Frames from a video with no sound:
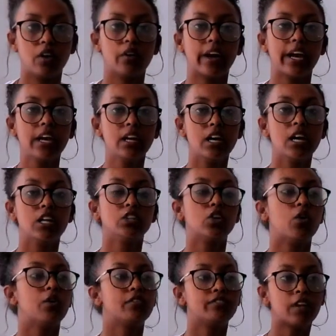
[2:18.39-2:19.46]
Okay,
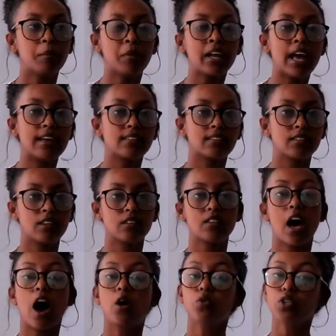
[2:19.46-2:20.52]
so if someone asks us
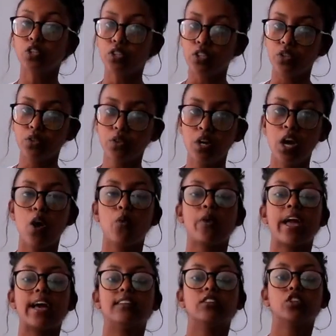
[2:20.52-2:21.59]
how do you do, we
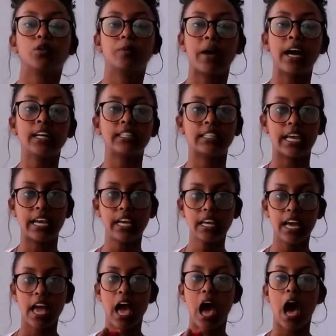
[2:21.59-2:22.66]
answer back saying
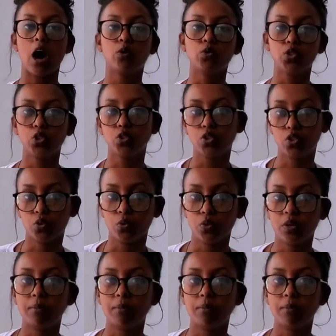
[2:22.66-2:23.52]
how do you do?